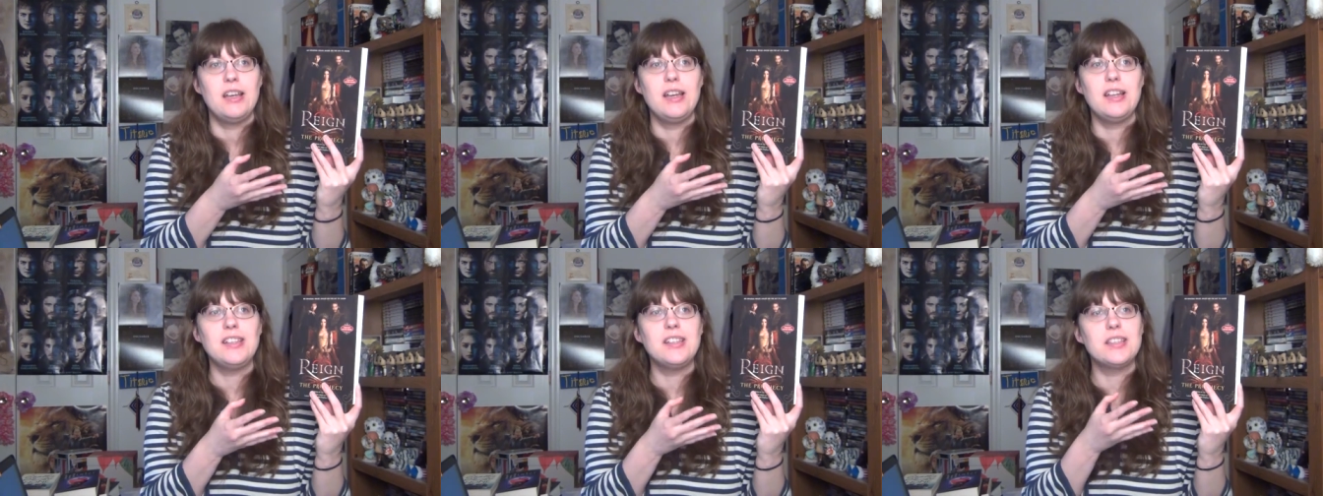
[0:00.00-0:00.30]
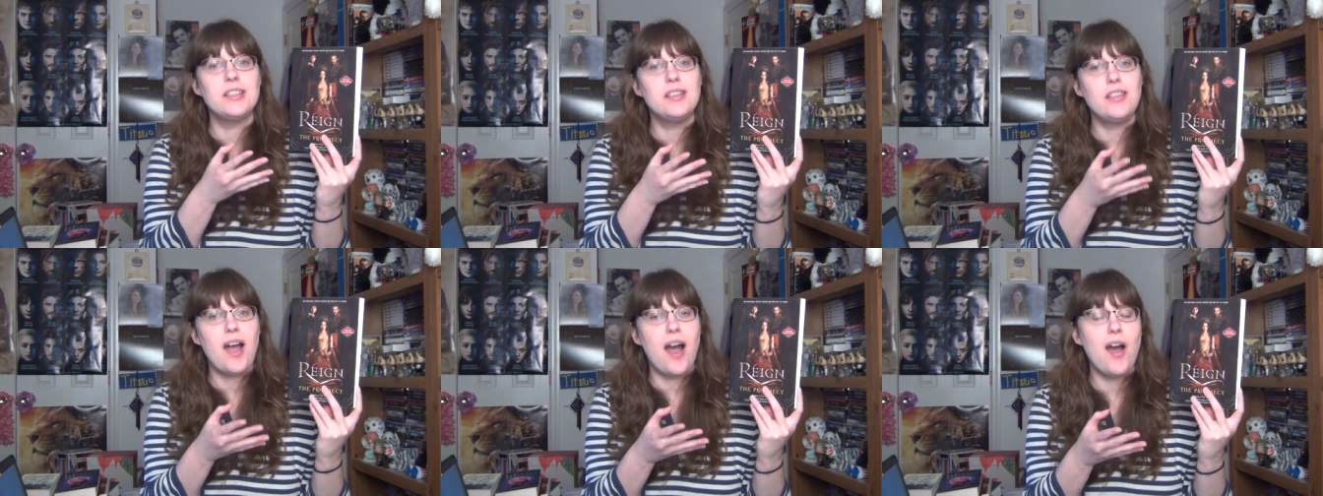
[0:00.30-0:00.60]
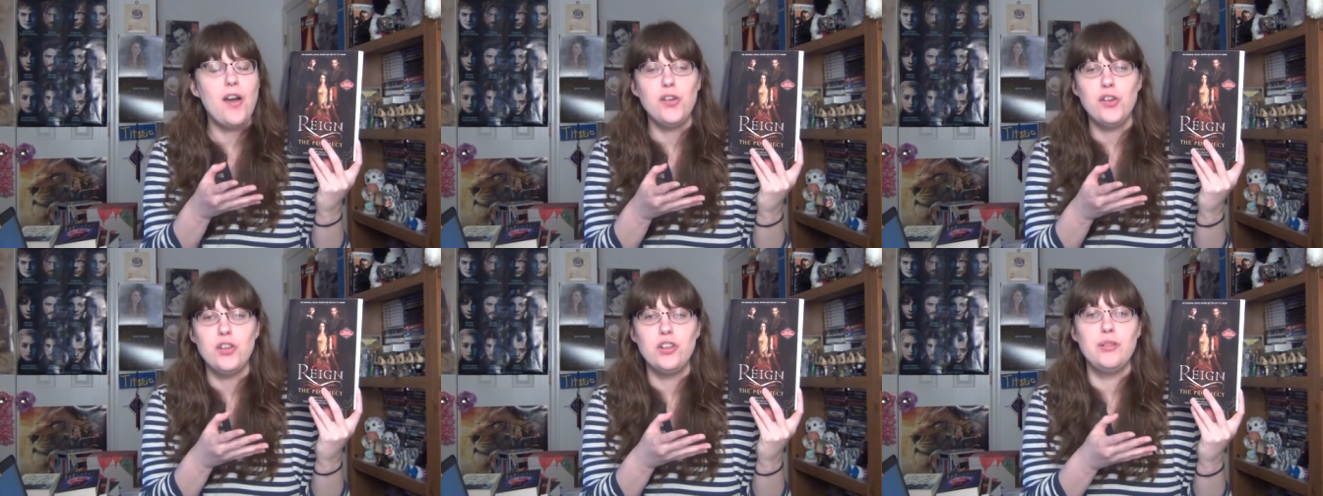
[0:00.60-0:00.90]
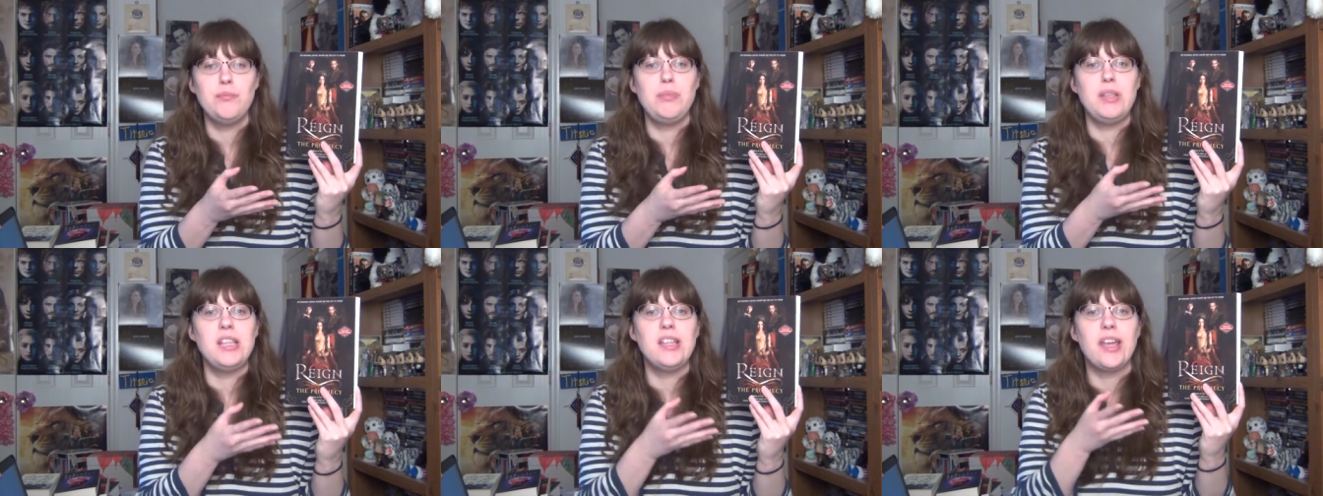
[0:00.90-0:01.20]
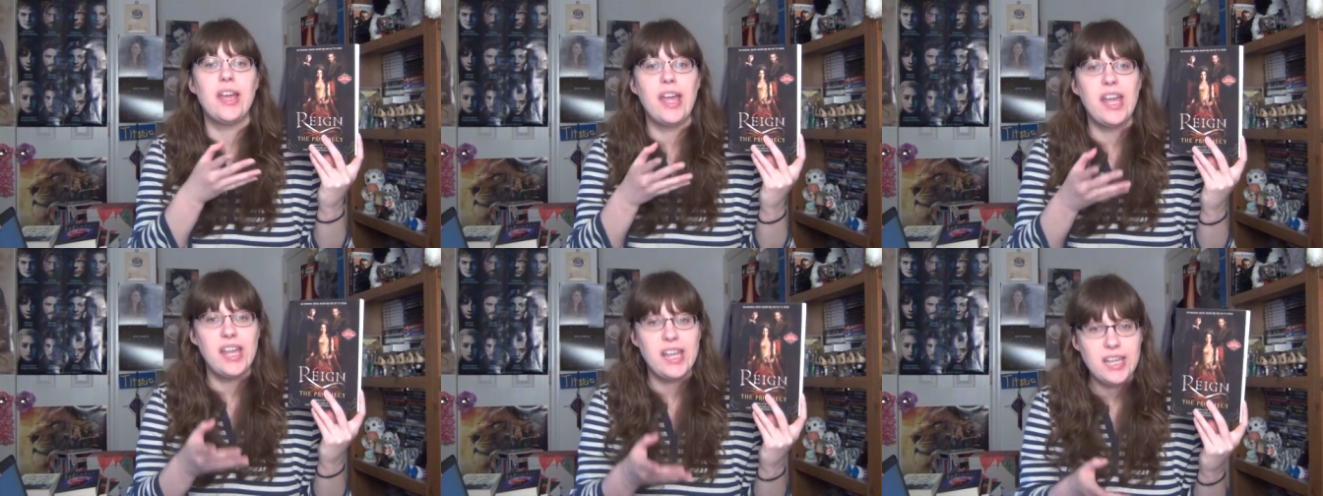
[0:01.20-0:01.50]
it's not going to be
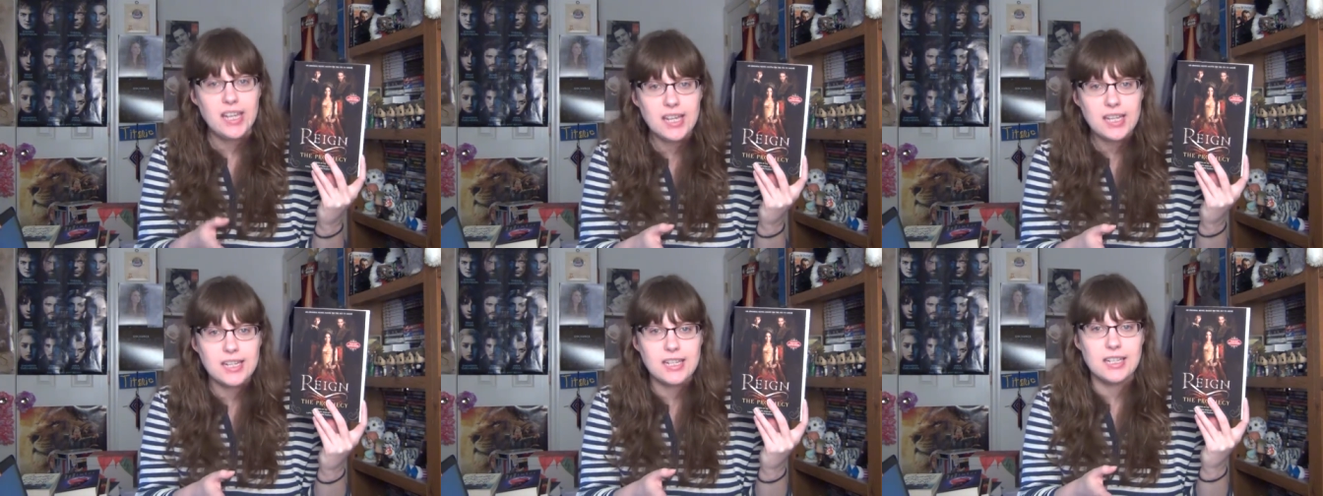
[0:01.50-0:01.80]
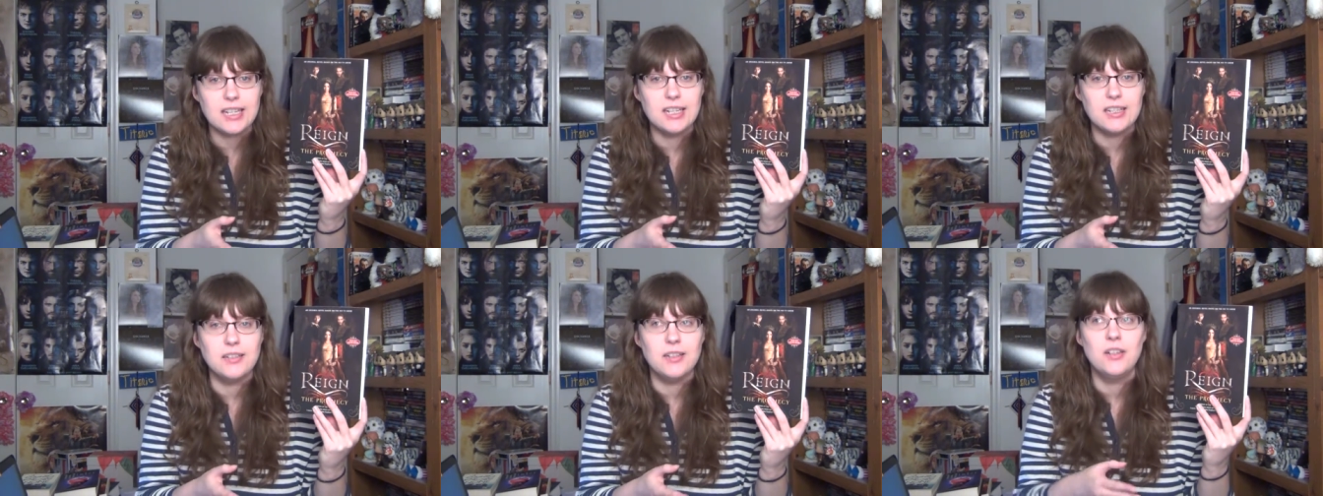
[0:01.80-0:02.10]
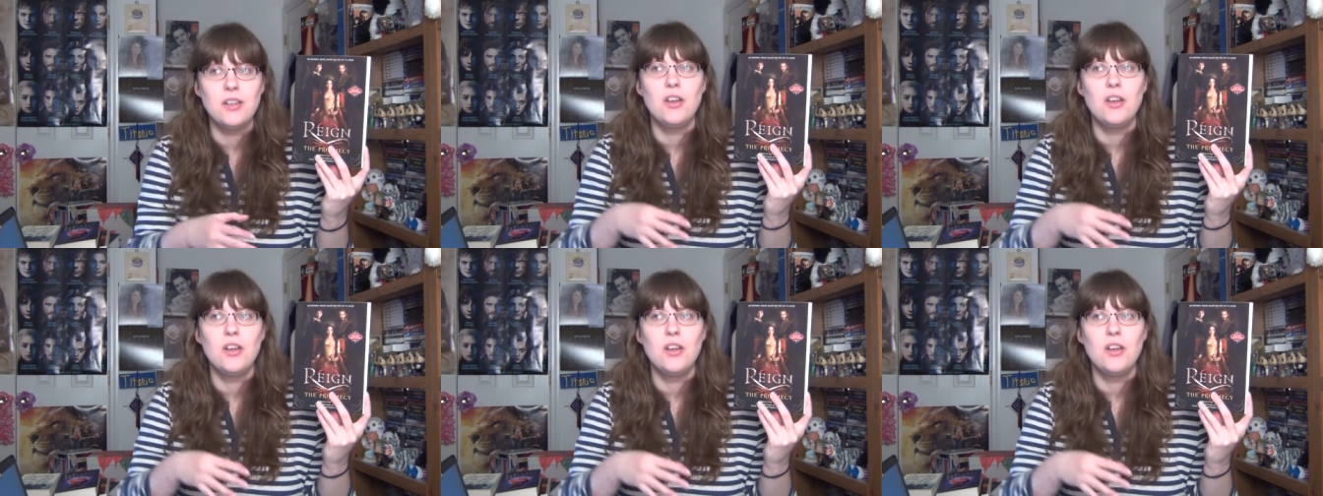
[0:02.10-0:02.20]
canon